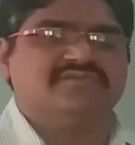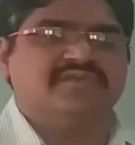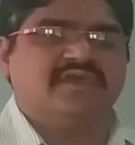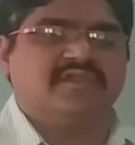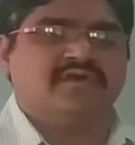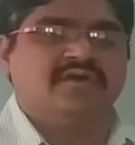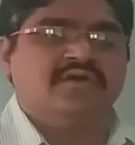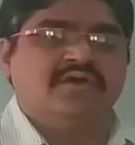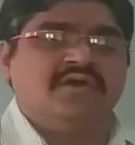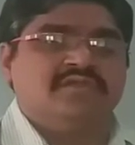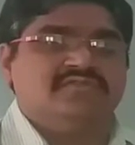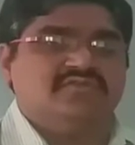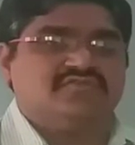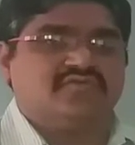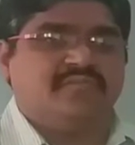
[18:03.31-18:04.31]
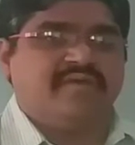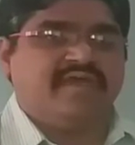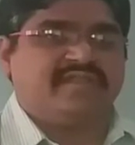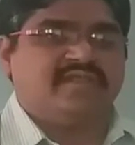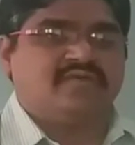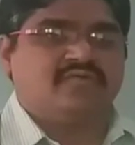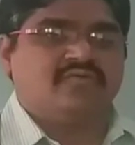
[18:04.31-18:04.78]
Here the
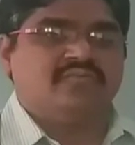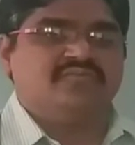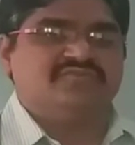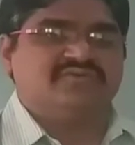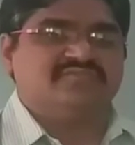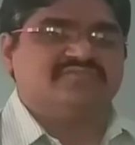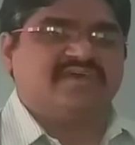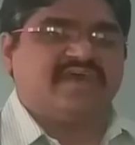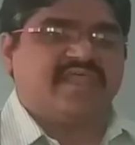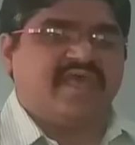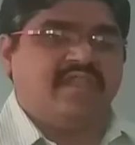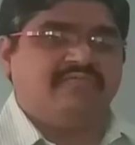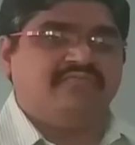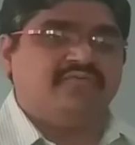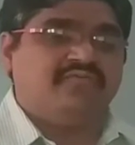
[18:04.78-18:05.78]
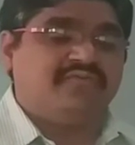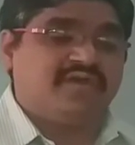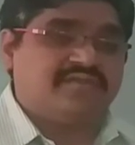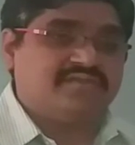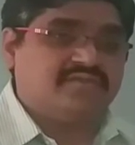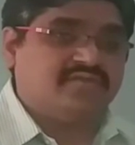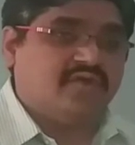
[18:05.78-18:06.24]
somatic chromosomes are helpful
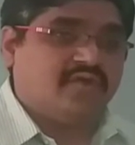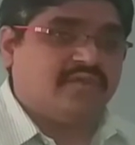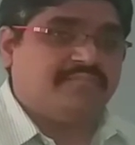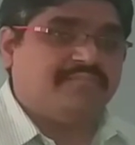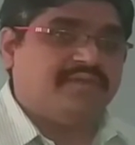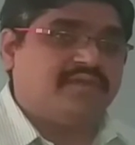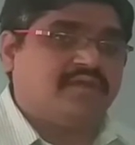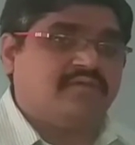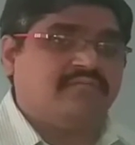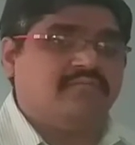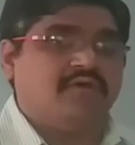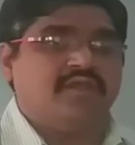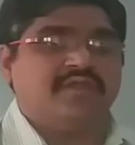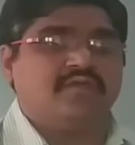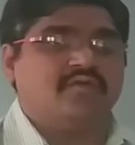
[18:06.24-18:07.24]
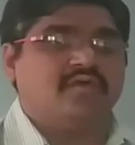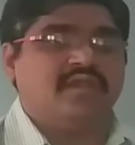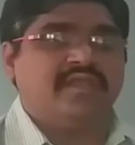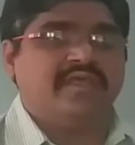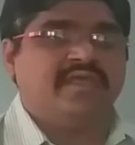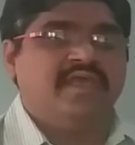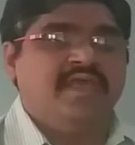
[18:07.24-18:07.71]
for the development of body
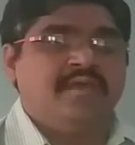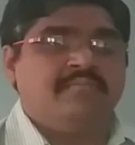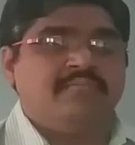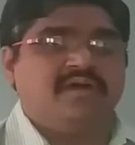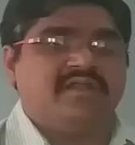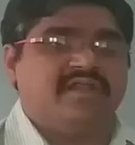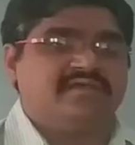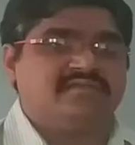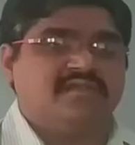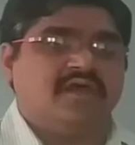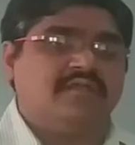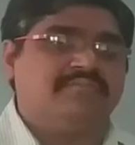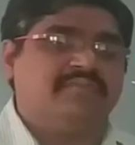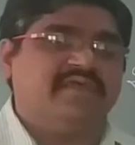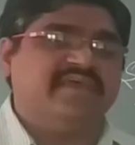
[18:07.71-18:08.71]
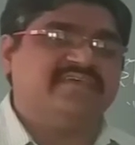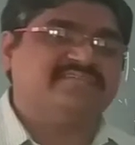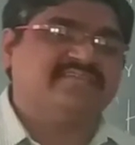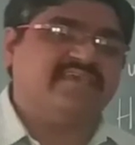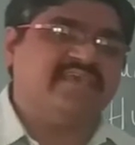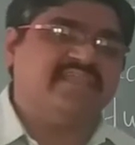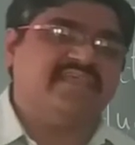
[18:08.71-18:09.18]
only, but does not
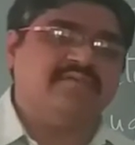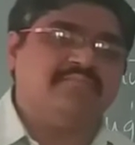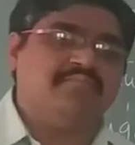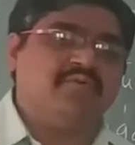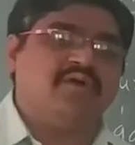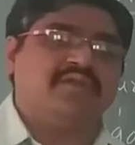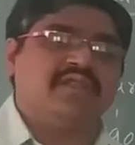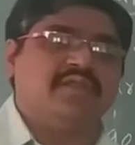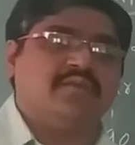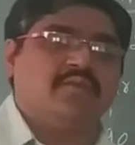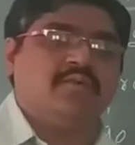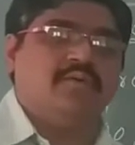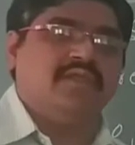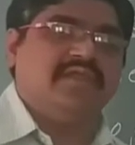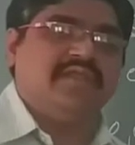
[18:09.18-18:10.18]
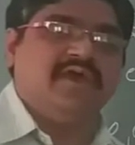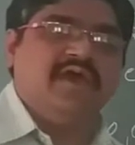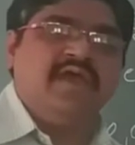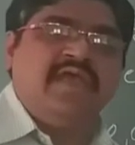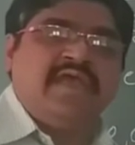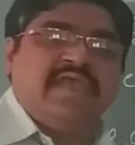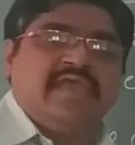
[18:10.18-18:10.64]
place any important role in
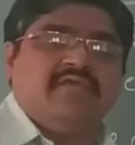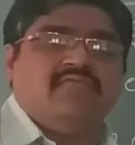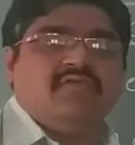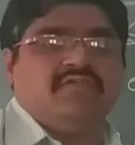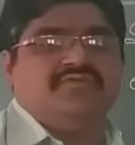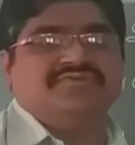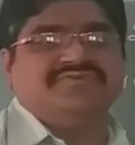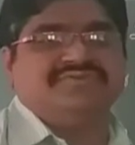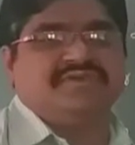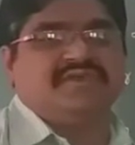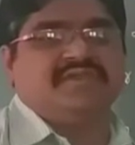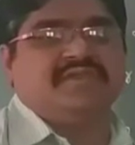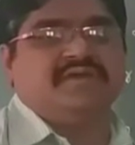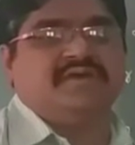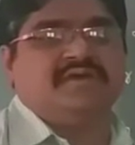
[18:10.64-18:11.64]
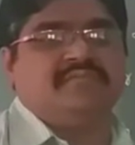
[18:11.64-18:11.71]
evolution.